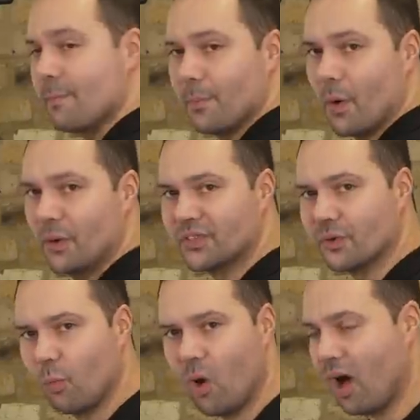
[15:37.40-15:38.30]

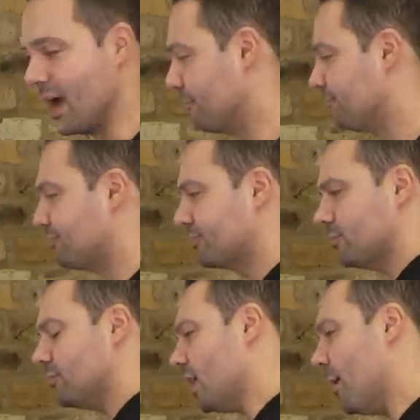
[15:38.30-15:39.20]
important. Why?
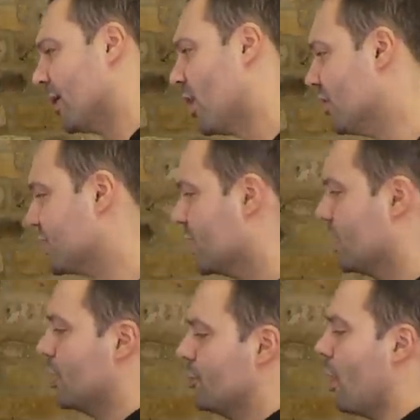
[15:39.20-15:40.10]
Because
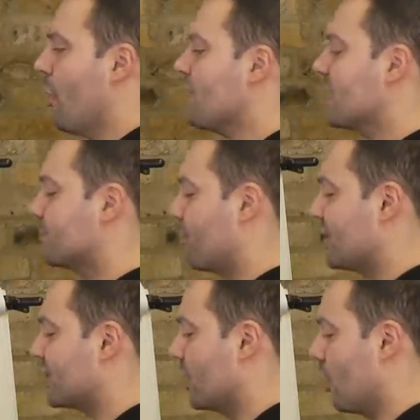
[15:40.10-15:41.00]
not only has
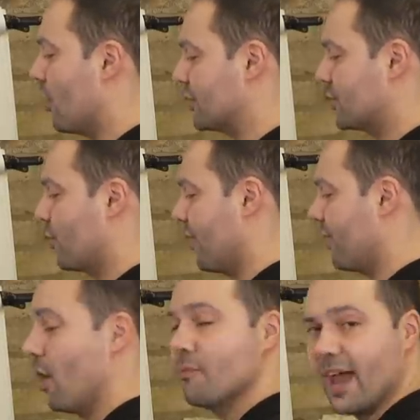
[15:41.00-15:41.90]
Britain lost one of
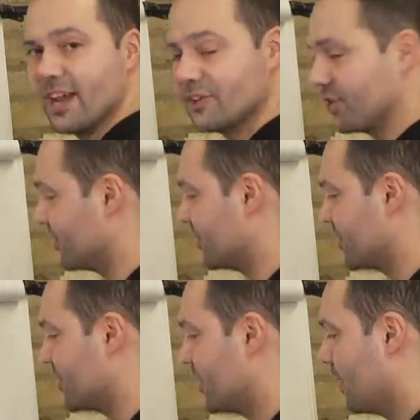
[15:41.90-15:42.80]
the home
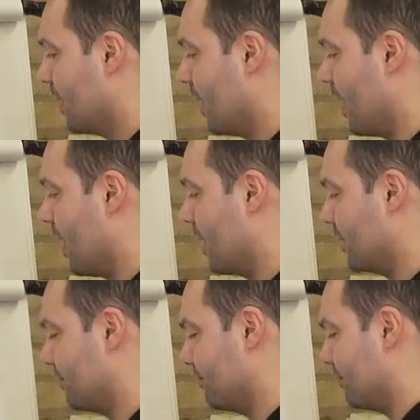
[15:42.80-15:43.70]
nations, uh,
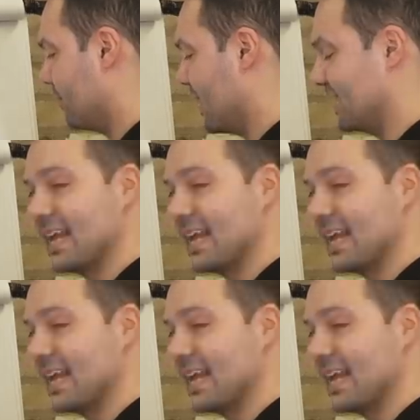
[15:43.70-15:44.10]
it's